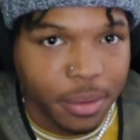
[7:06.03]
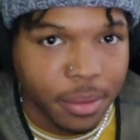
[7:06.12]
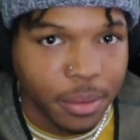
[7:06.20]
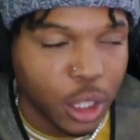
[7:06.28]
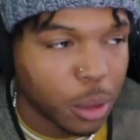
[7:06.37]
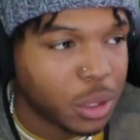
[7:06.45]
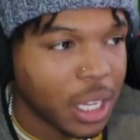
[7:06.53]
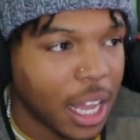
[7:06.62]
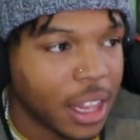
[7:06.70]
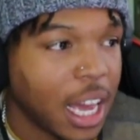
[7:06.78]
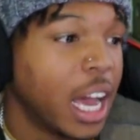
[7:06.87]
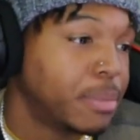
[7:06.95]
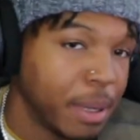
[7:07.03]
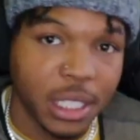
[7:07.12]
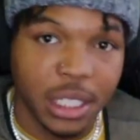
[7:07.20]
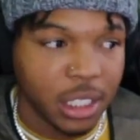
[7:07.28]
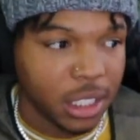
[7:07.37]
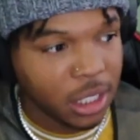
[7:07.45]
You know what I'm saying? The husband.
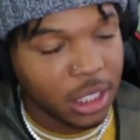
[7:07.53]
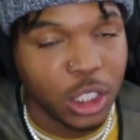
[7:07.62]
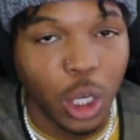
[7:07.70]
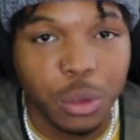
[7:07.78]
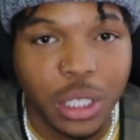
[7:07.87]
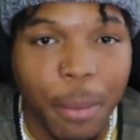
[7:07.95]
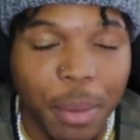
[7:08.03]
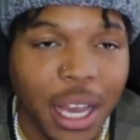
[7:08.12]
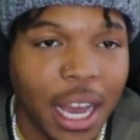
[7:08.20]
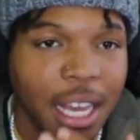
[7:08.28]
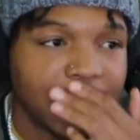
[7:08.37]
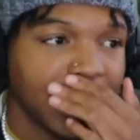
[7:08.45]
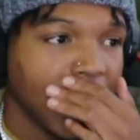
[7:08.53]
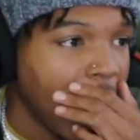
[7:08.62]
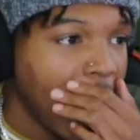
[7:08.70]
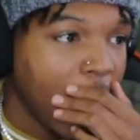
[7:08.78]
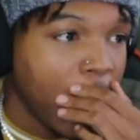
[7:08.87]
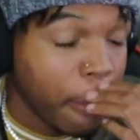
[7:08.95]
You know what I'm saying? Because
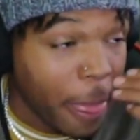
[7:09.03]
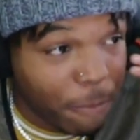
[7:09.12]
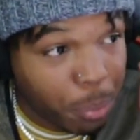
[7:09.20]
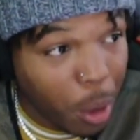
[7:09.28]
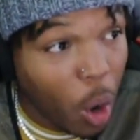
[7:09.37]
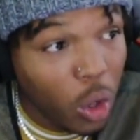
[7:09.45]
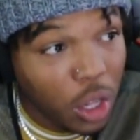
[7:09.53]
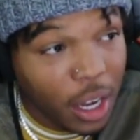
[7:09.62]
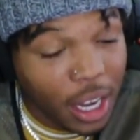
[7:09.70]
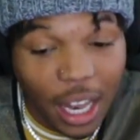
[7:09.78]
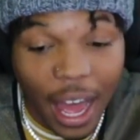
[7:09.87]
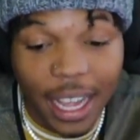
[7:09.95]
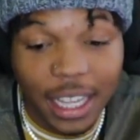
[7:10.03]
if bro looking like